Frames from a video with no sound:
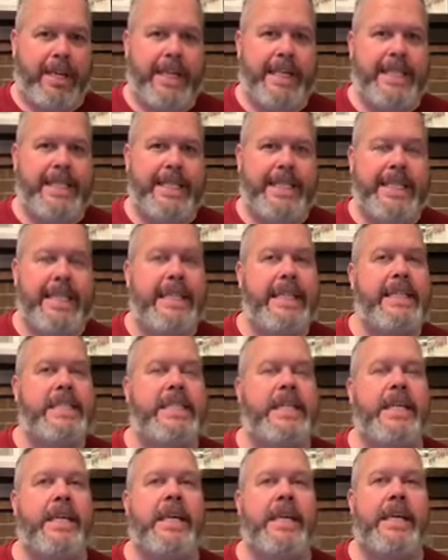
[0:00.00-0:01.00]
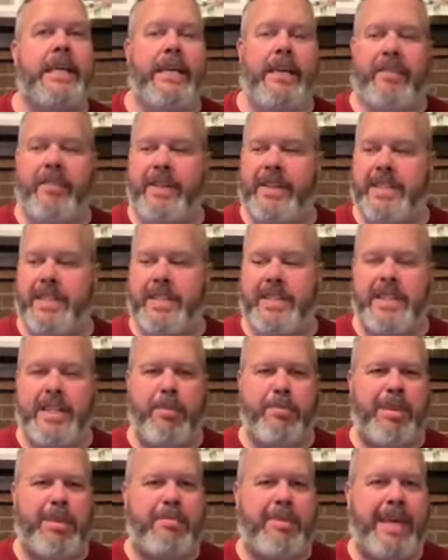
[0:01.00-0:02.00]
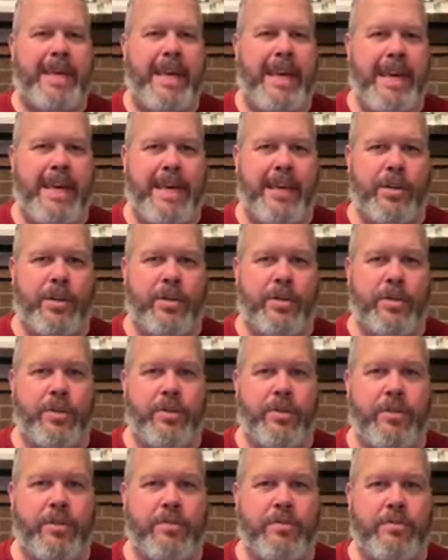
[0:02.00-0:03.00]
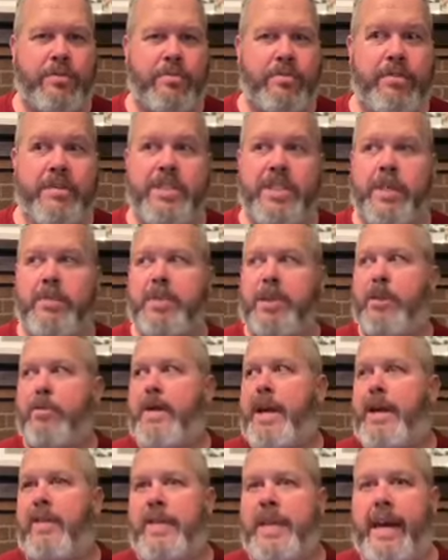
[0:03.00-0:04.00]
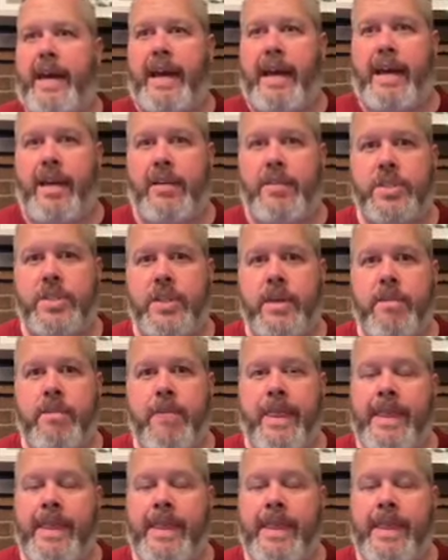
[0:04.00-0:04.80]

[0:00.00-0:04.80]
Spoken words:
It's easy if it's something mechanical, something around the house.